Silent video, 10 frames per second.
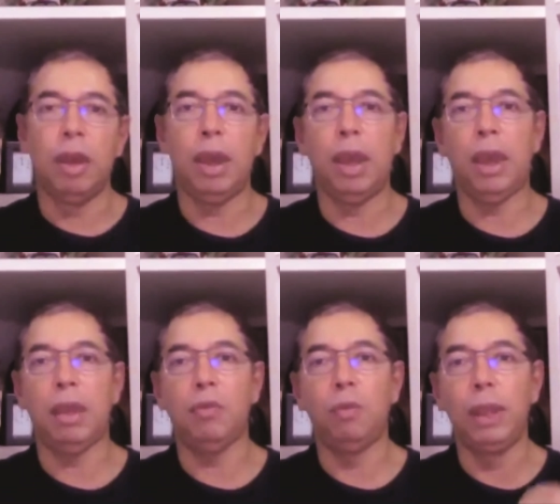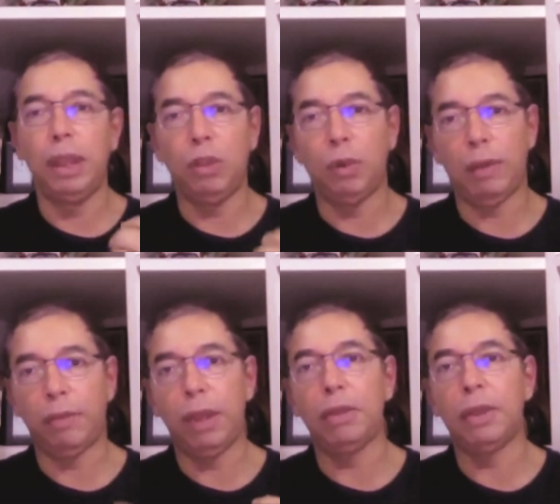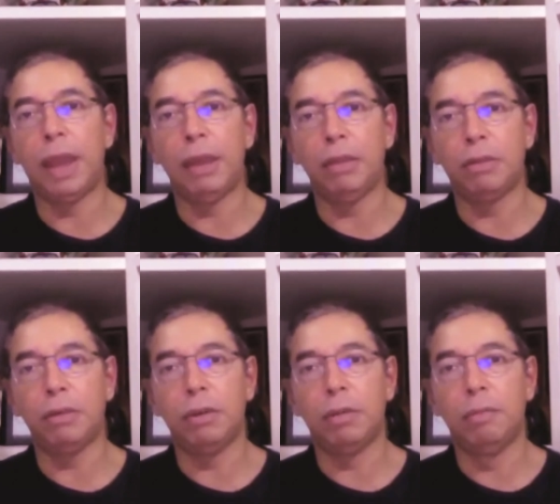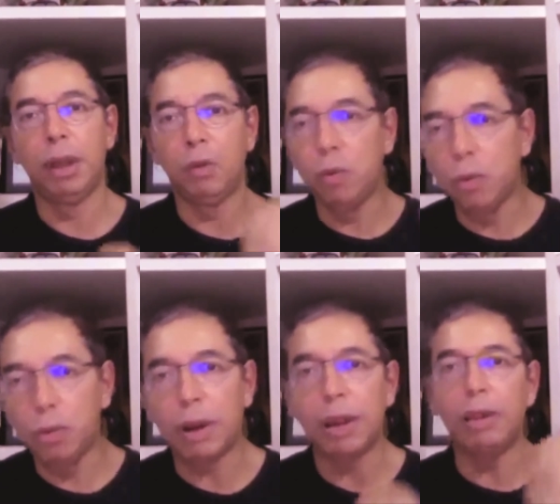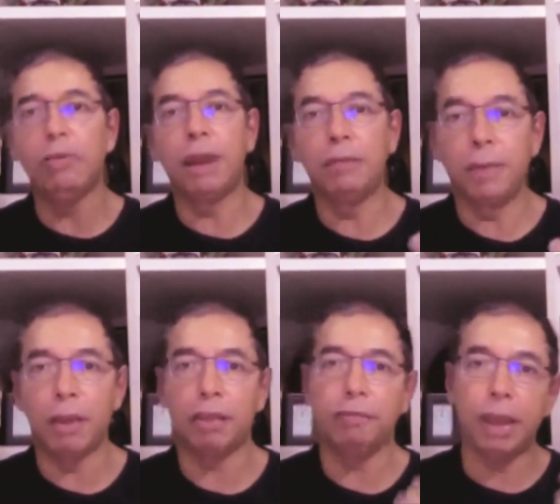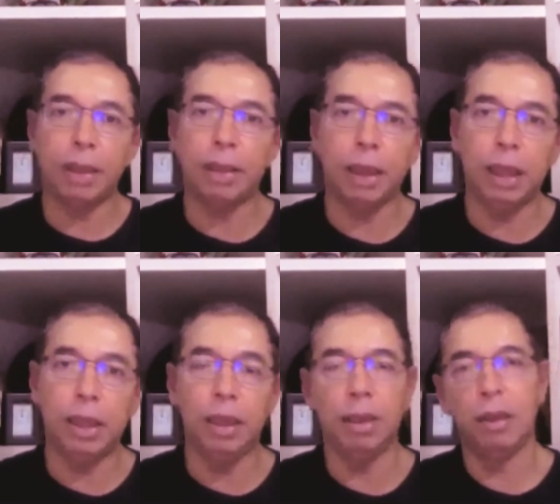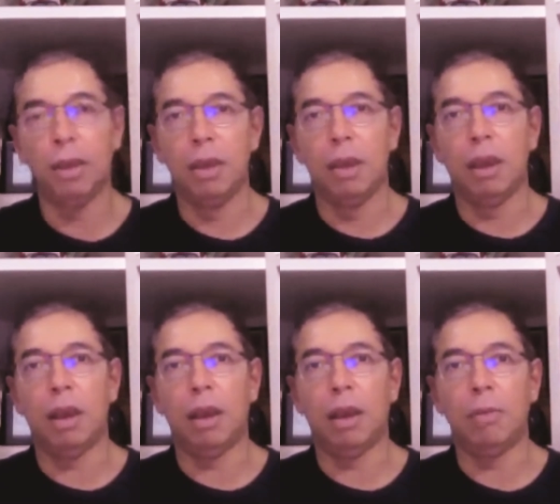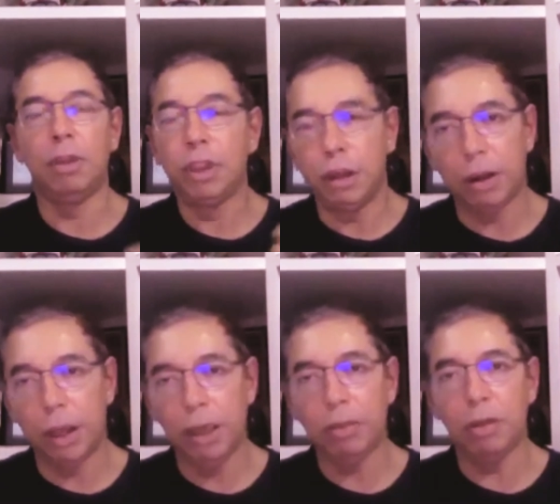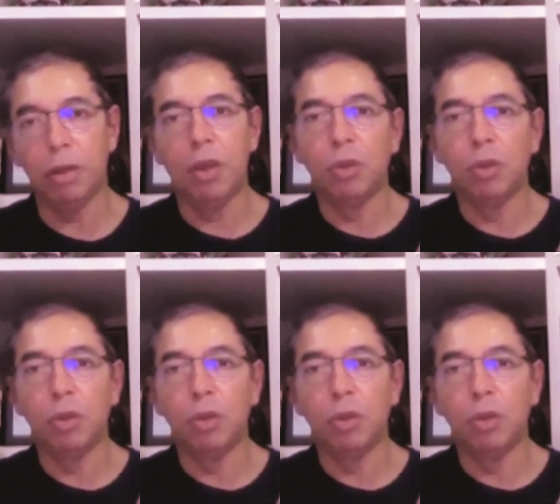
And we need to have things that is been running very fast, factory, uh, machineries.